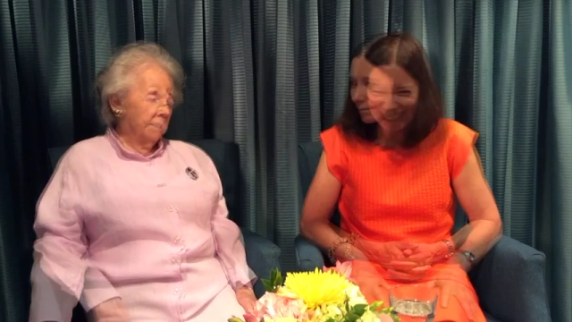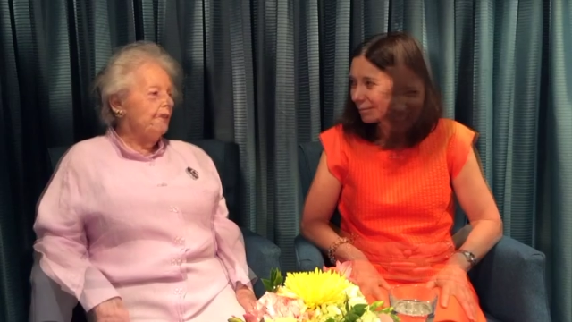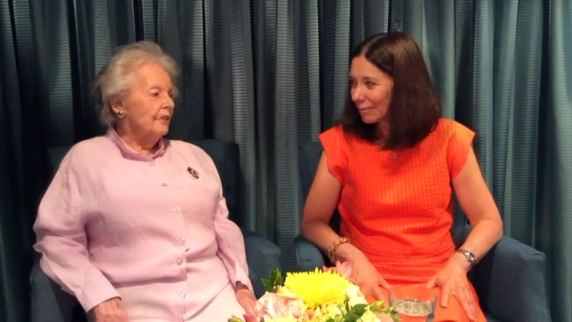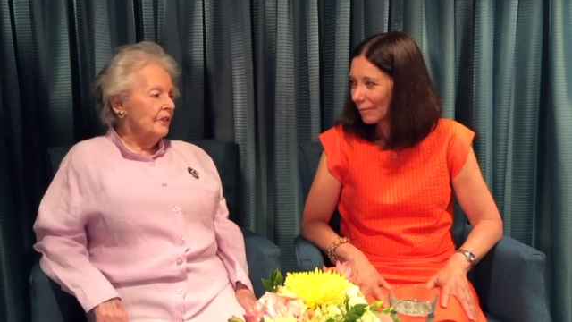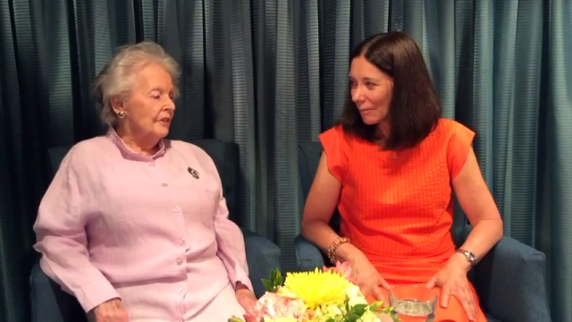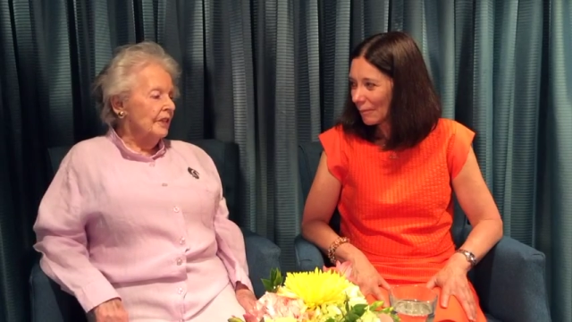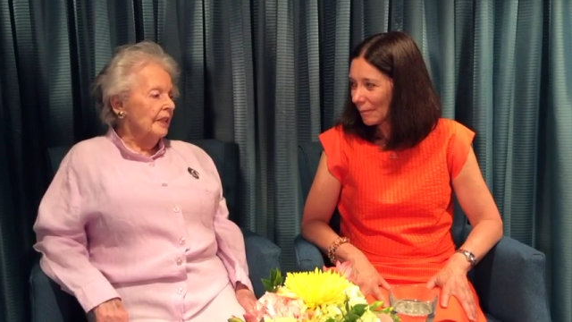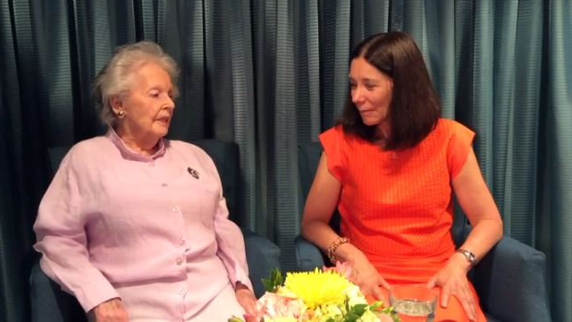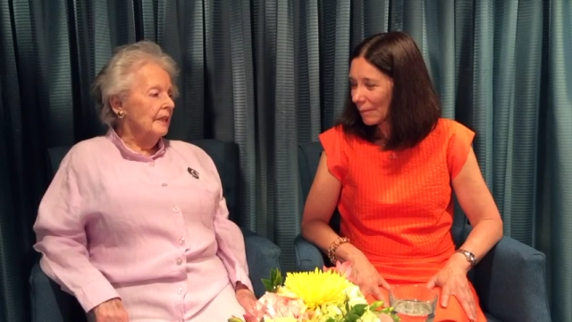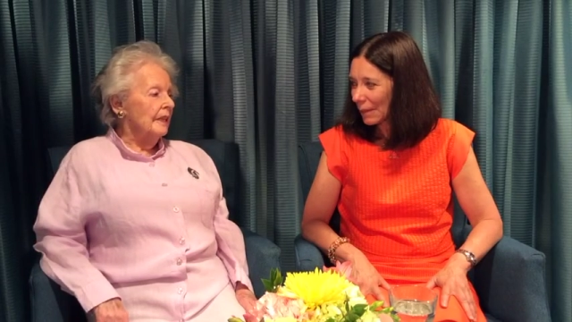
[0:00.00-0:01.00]
Speaker 1: I used to
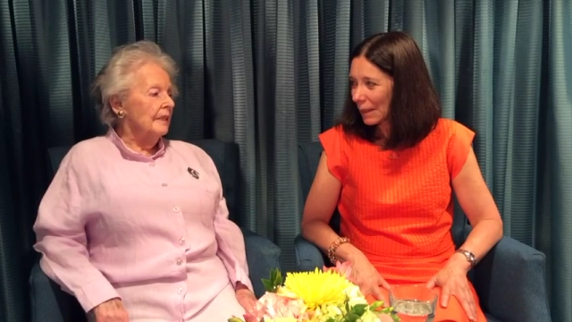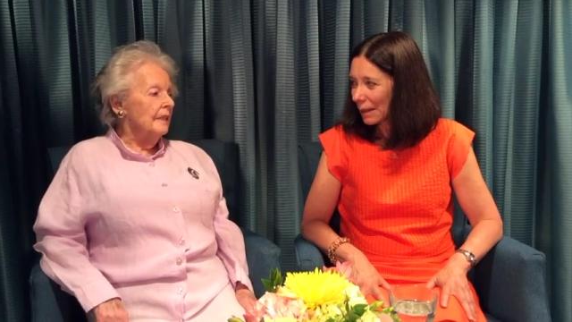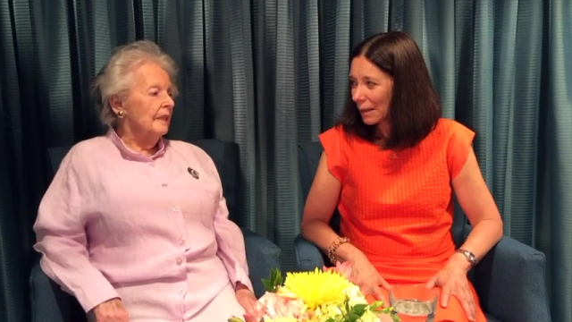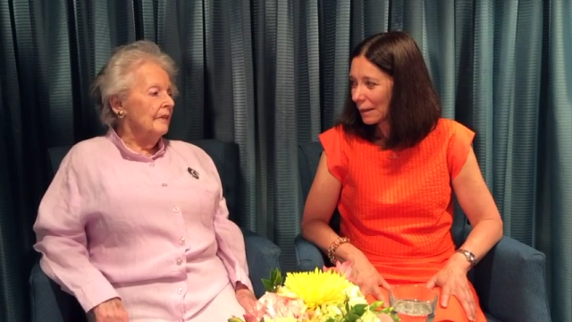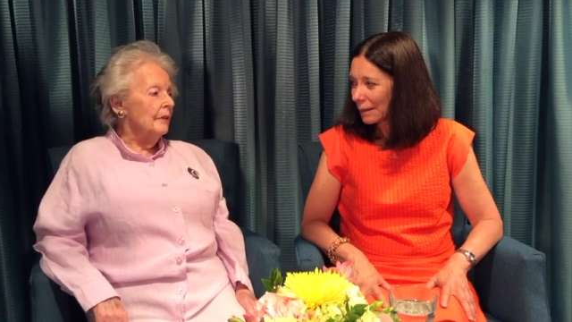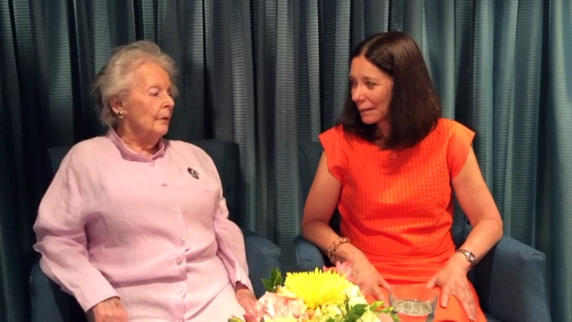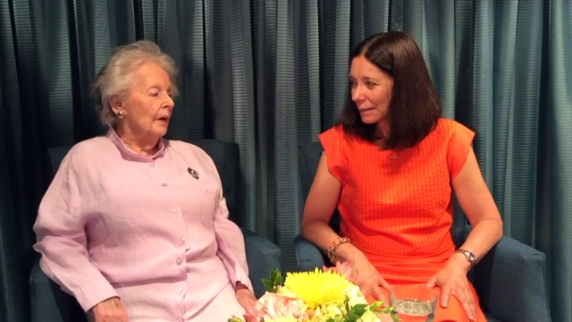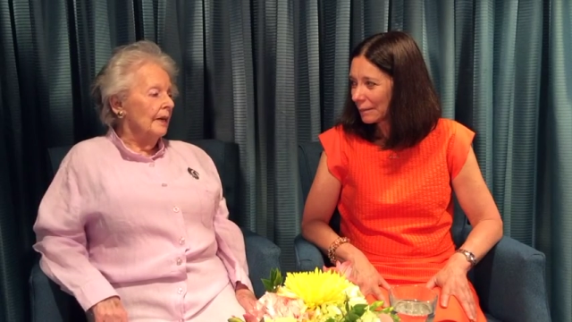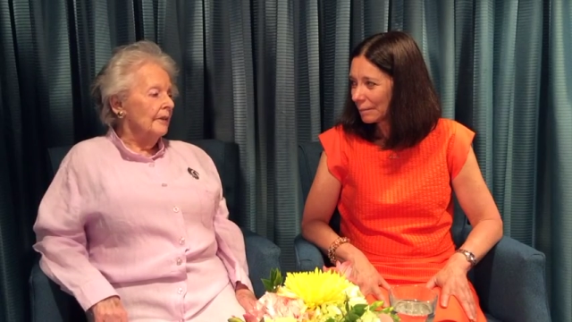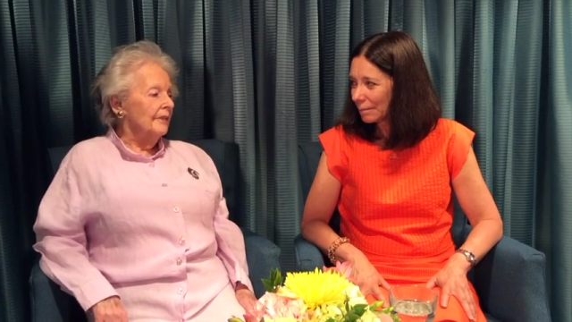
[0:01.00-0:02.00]
sing in in, in the
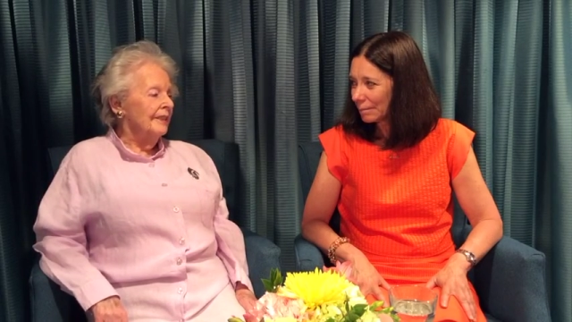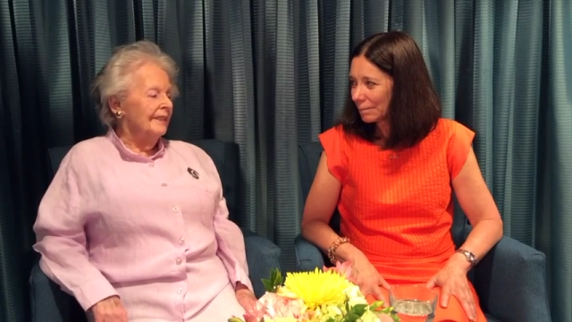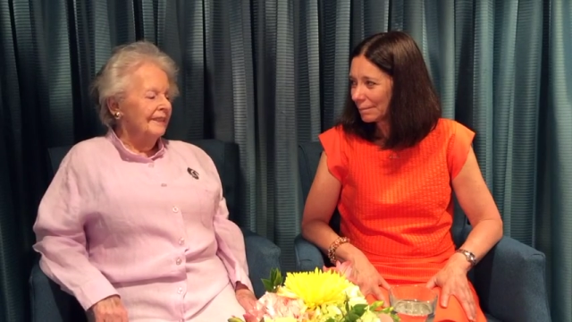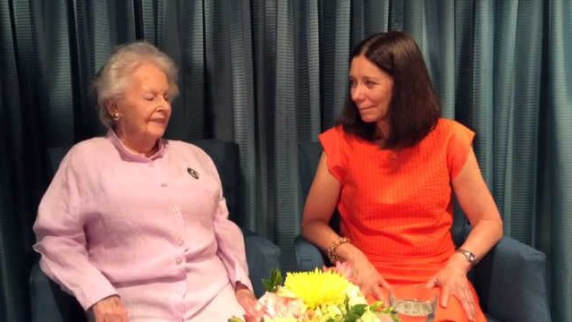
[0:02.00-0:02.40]
choir